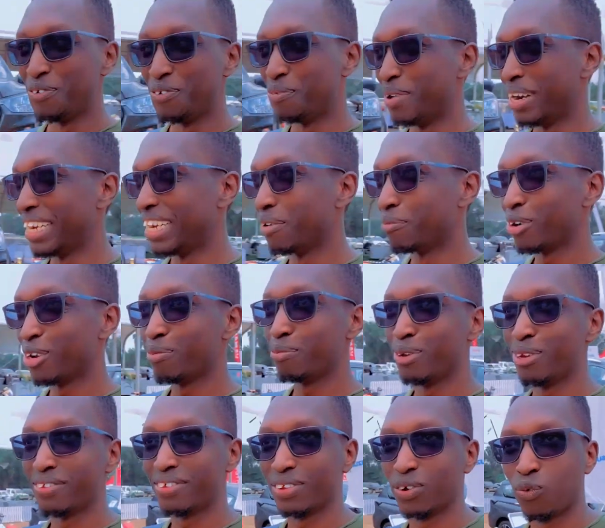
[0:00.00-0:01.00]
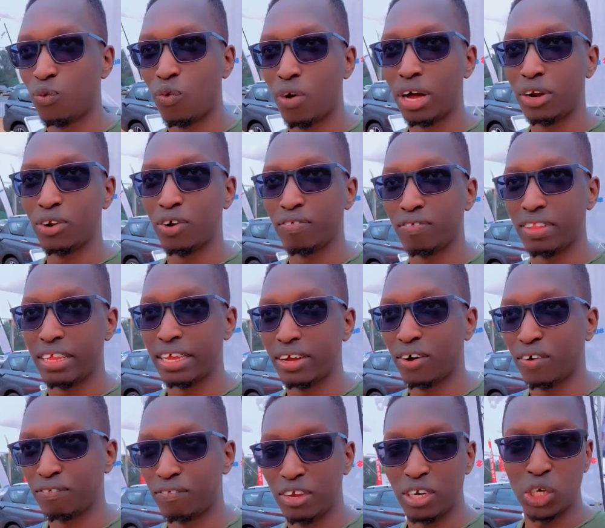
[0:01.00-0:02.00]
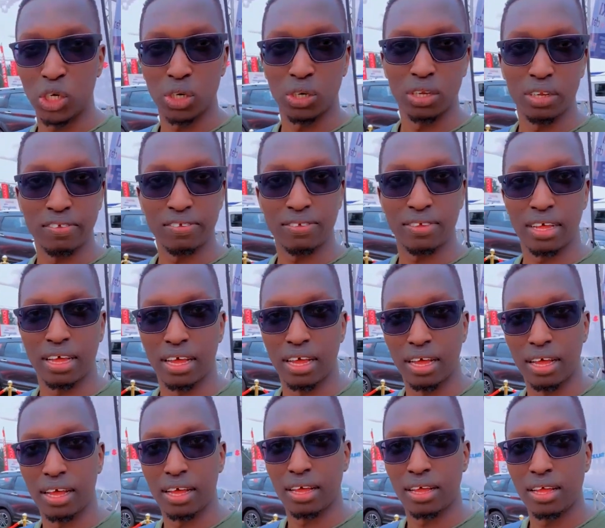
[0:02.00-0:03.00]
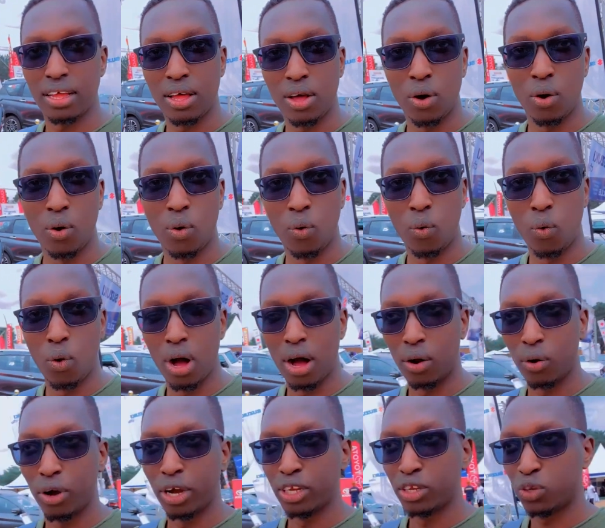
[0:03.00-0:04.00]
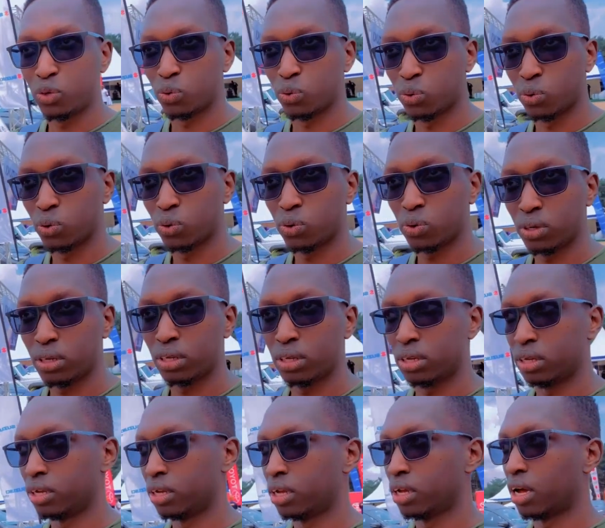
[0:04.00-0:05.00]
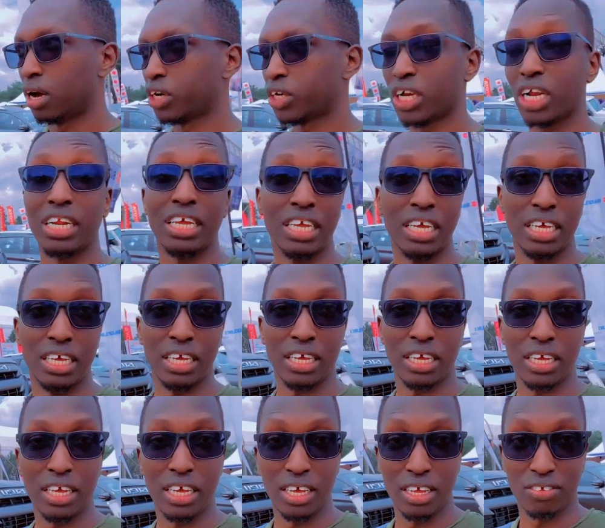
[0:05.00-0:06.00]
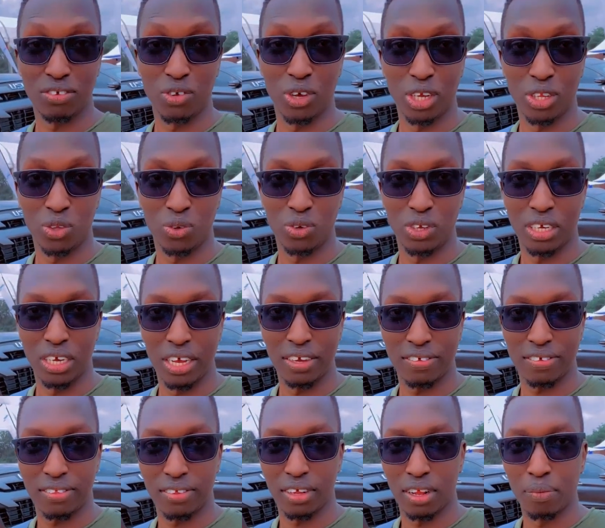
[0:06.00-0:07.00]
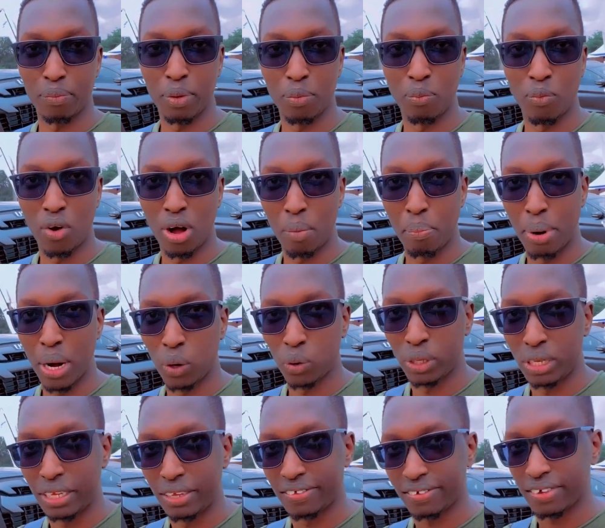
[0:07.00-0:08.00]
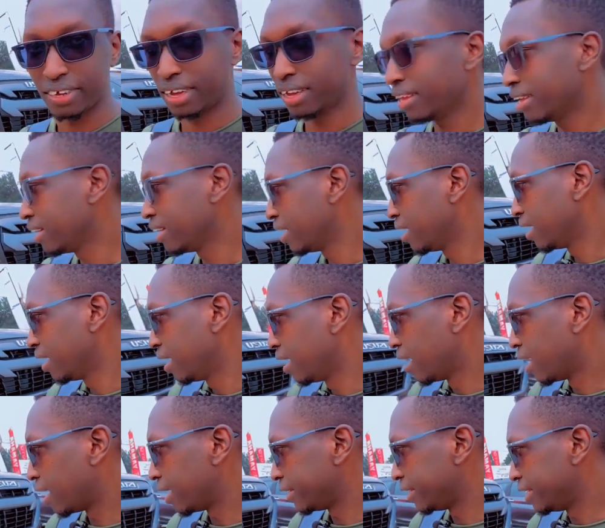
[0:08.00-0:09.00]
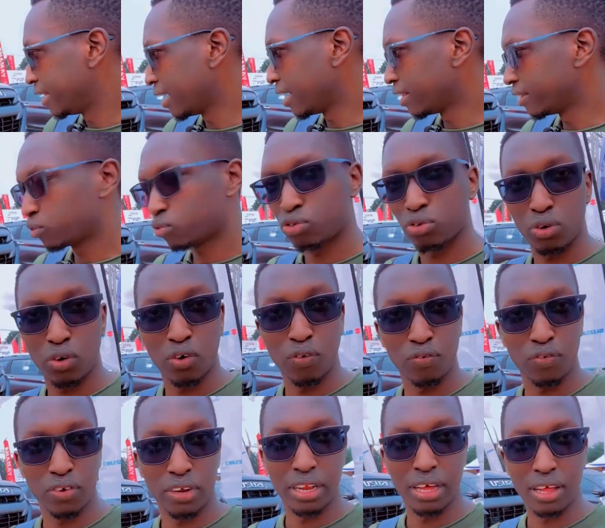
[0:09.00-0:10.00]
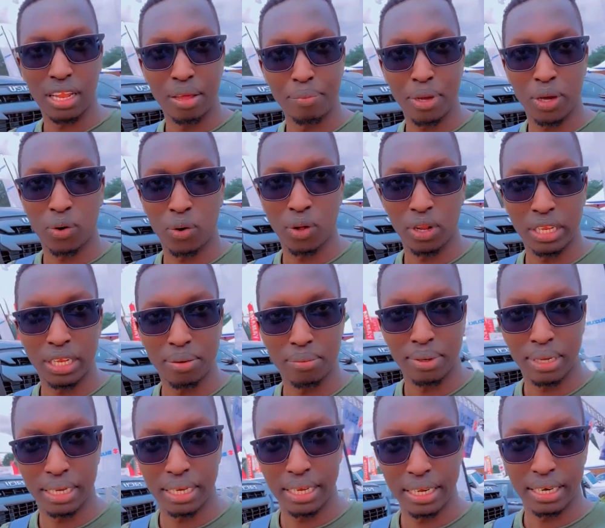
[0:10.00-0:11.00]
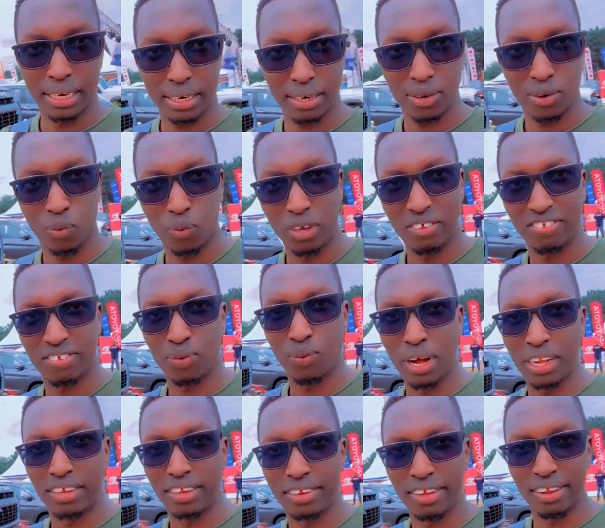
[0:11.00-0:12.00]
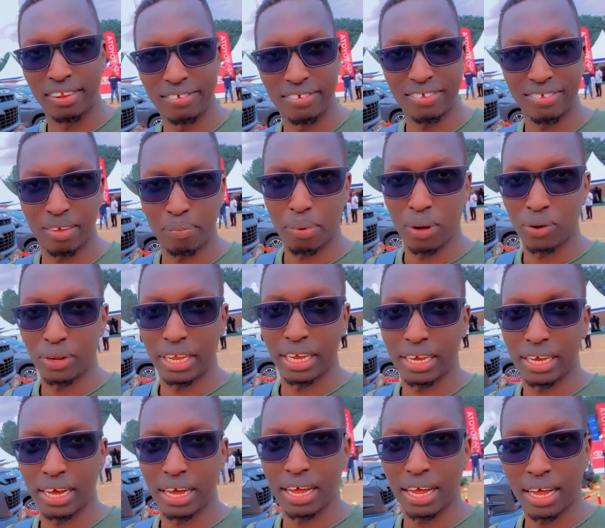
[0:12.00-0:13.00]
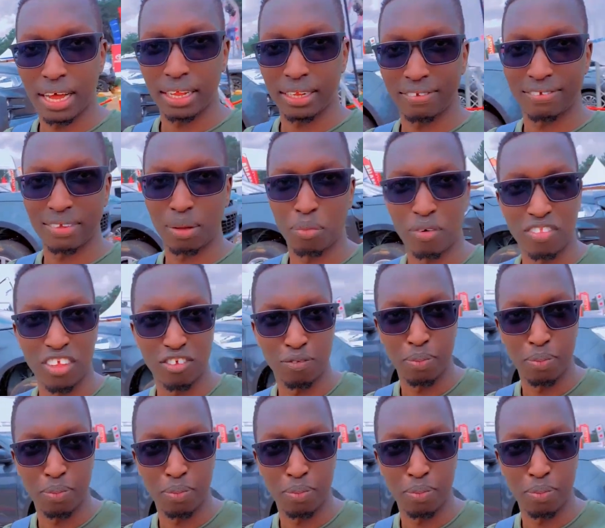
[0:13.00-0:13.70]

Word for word: No mind. I'm going to be using one of the officials uh, who are going to. Actually, he, he is going to just tell me more about this car. Yeah, so for now, let me call him and then we see what he tells us about the car and some of the